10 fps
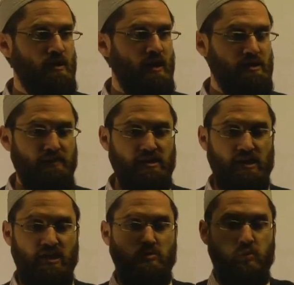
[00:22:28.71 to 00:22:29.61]
It's
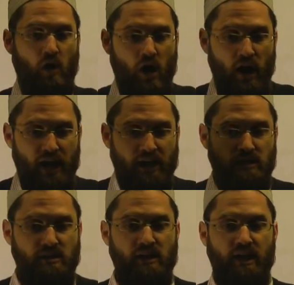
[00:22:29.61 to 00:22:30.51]
basically wide,
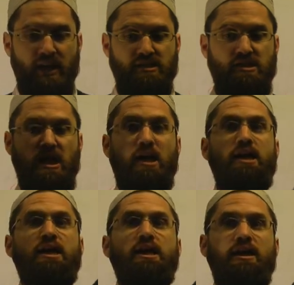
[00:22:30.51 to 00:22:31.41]
it's
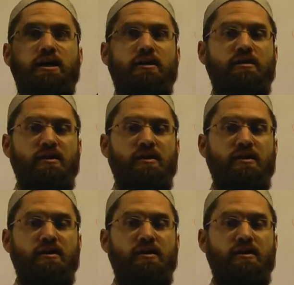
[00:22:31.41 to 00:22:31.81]
clear,